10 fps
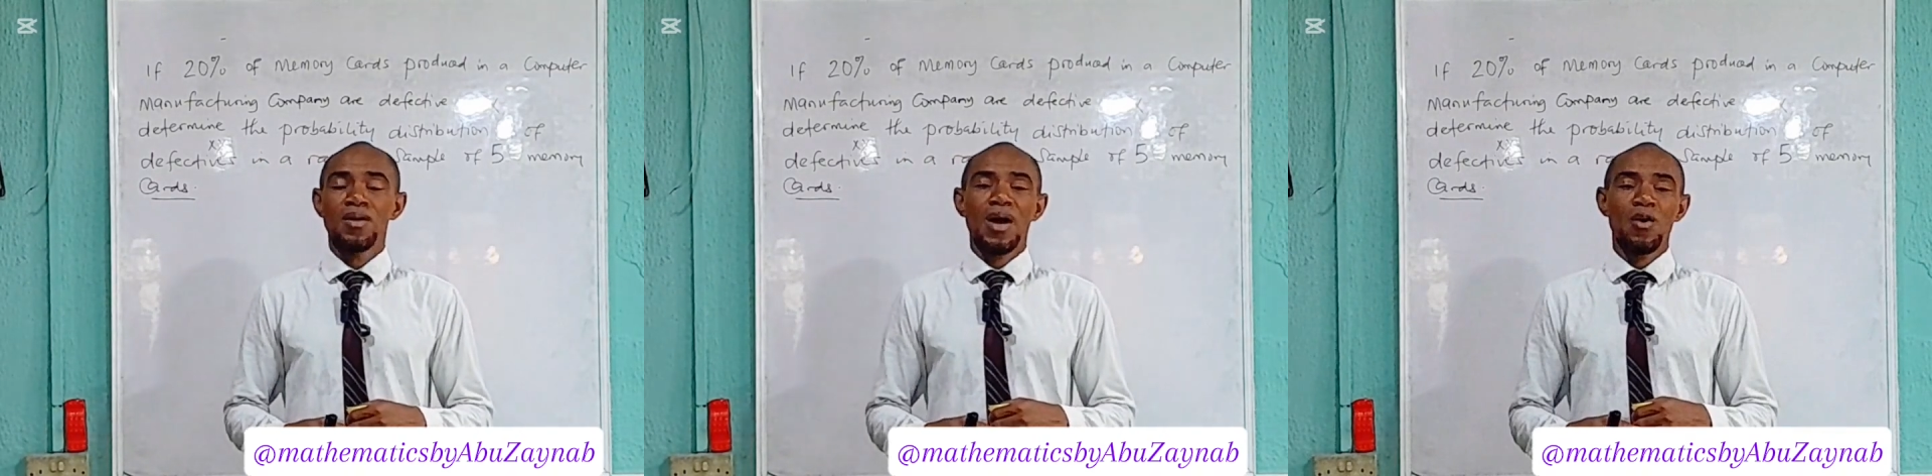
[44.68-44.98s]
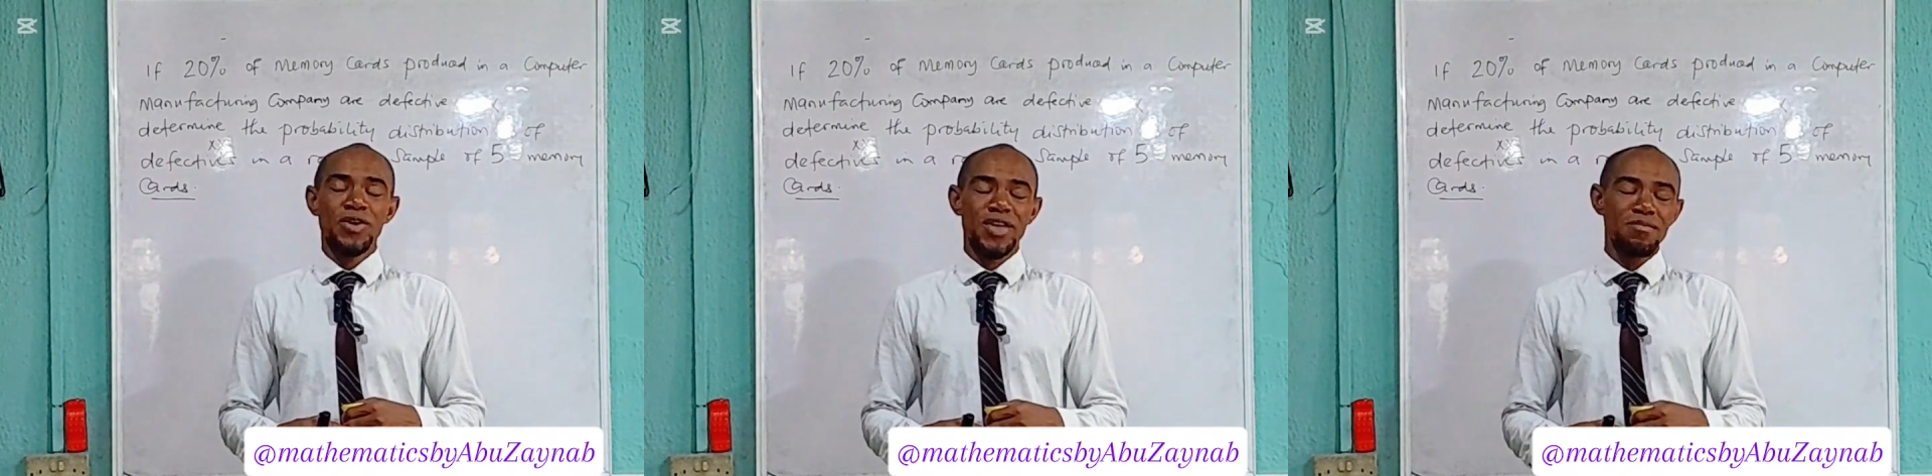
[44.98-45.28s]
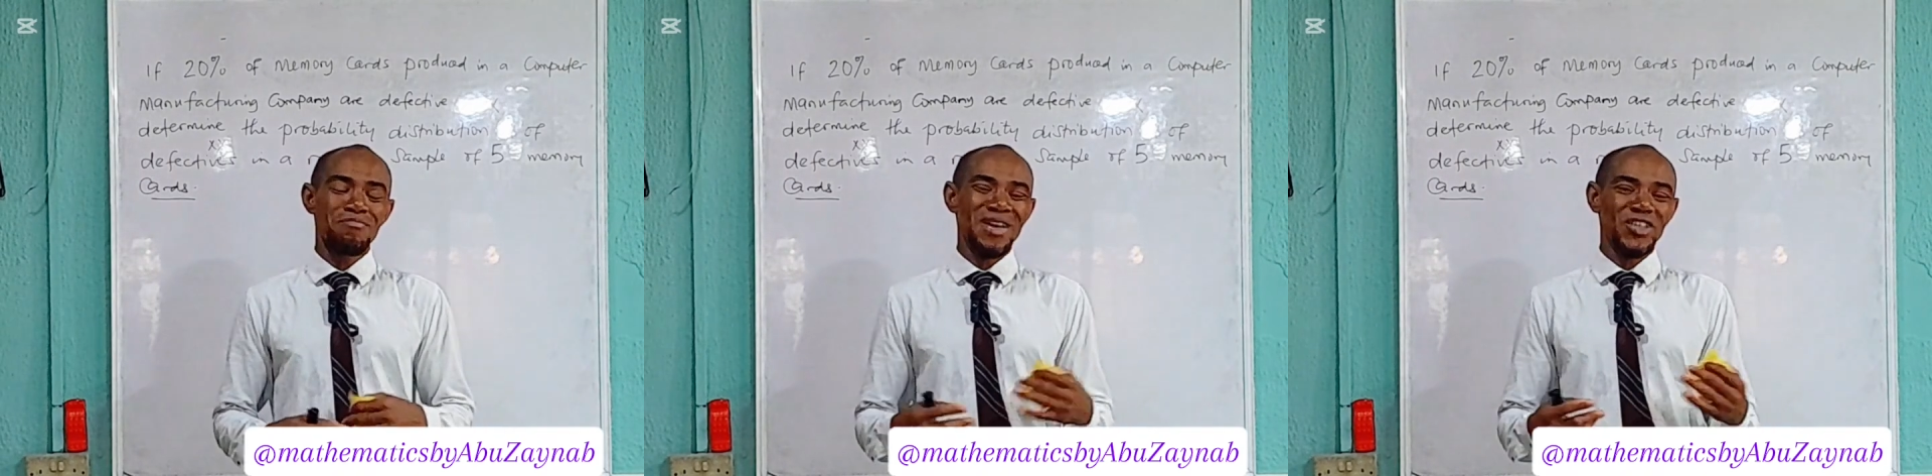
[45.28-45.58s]
And we
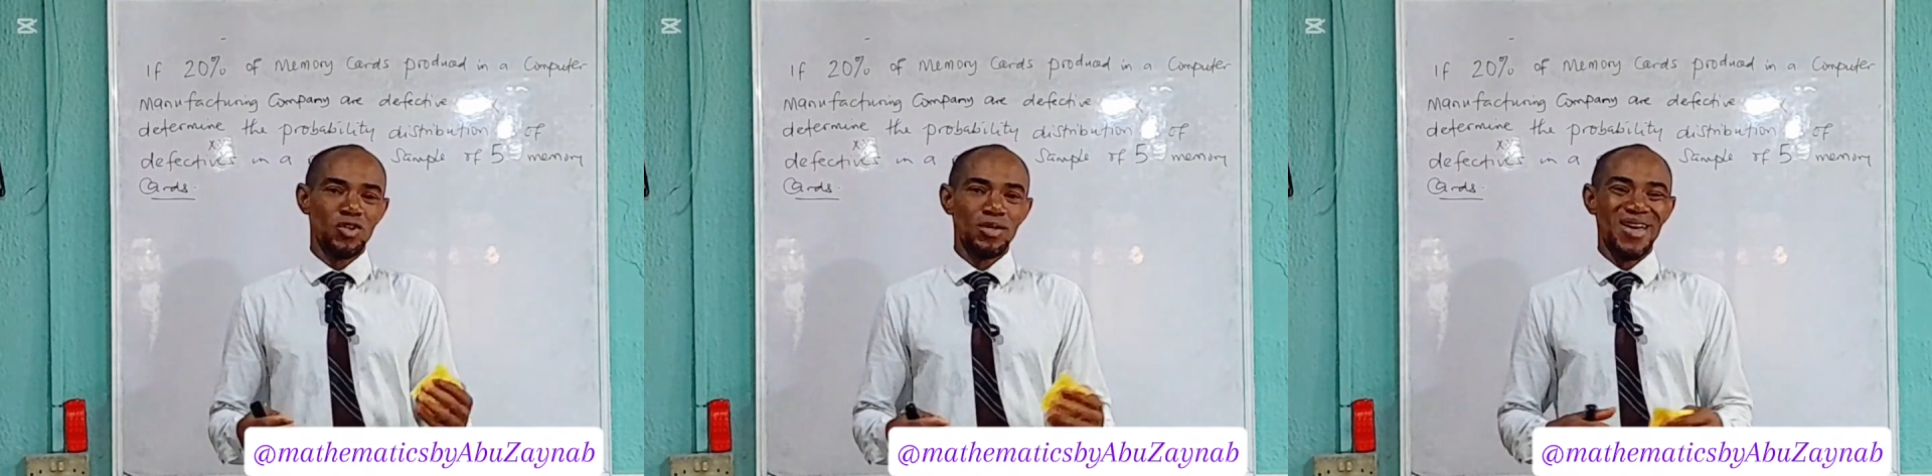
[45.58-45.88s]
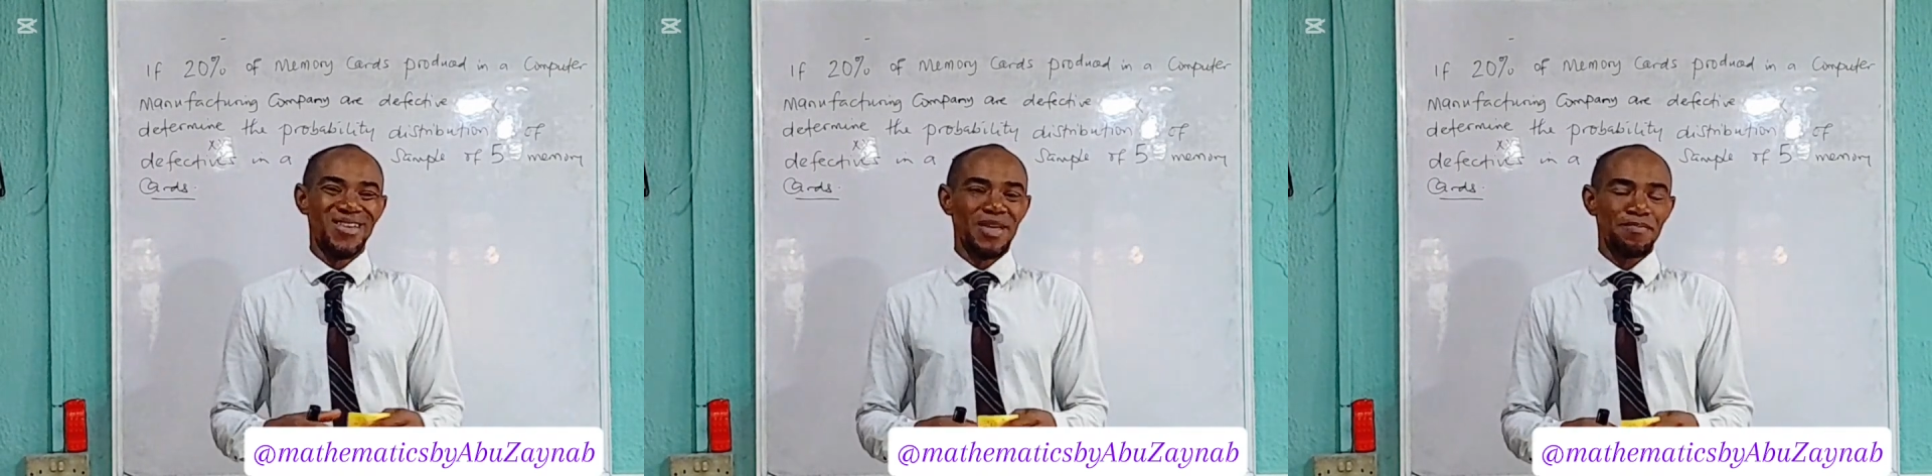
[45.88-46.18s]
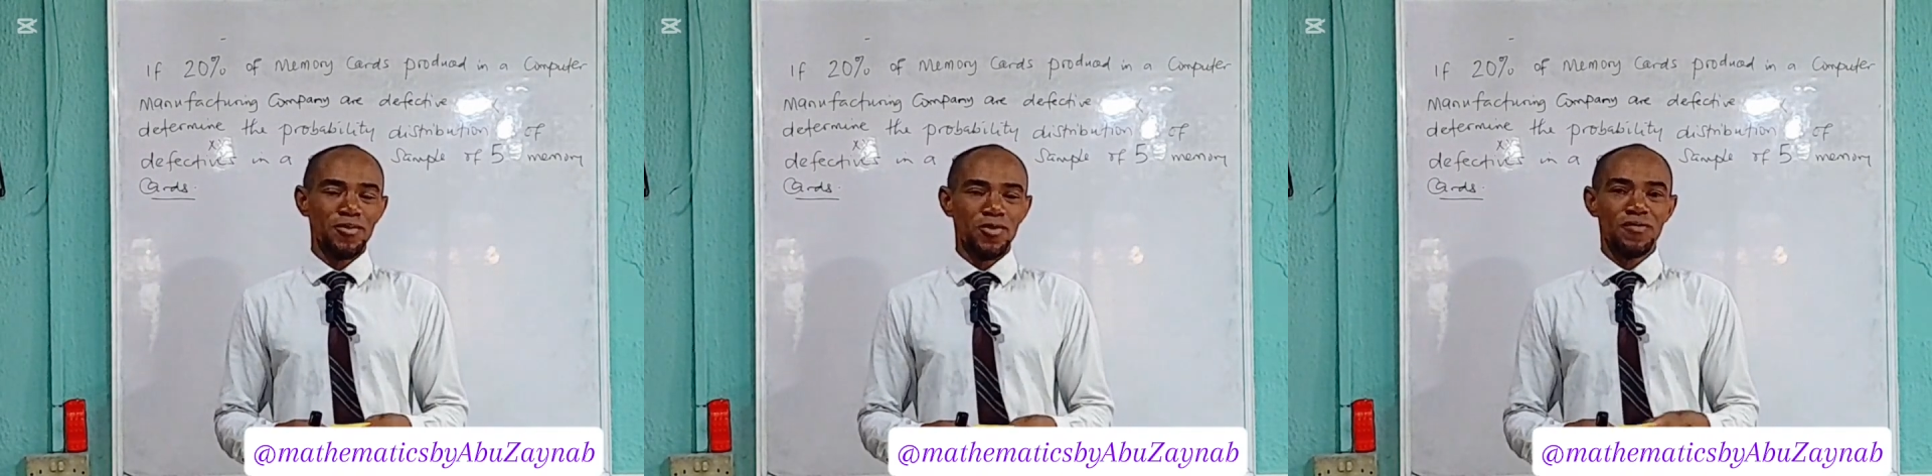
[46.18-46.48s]
didn't mention
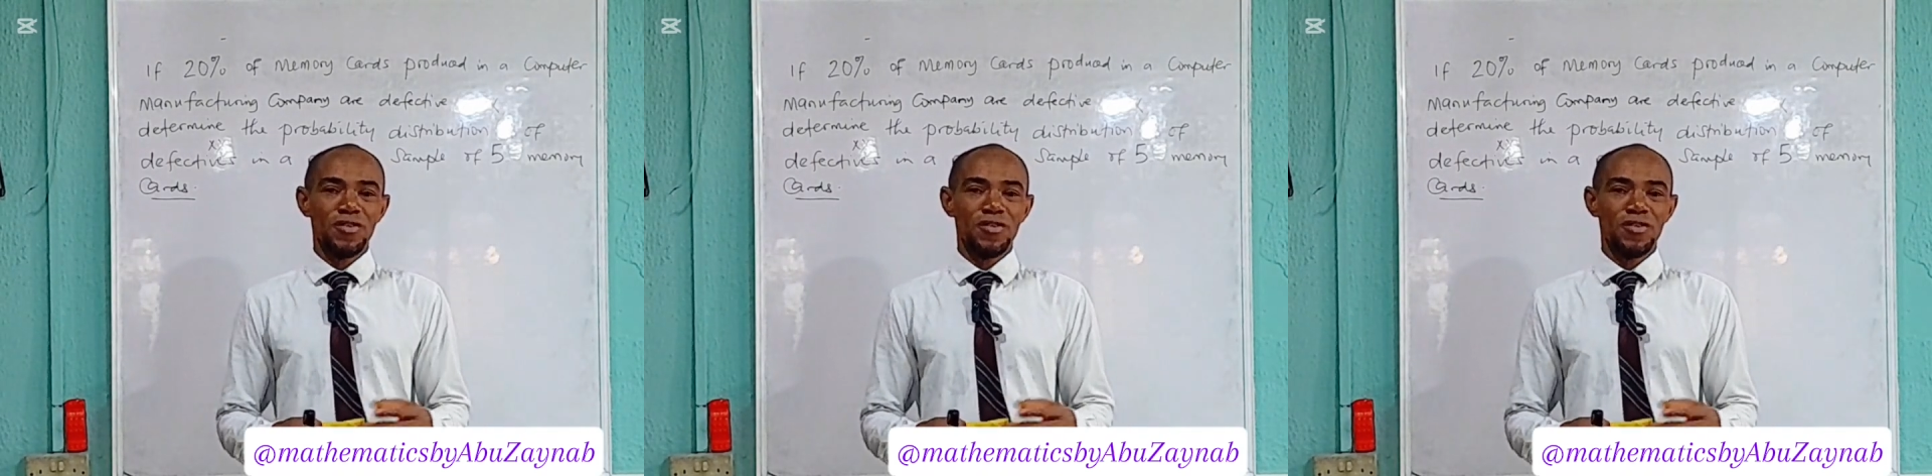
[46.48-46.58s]
examples of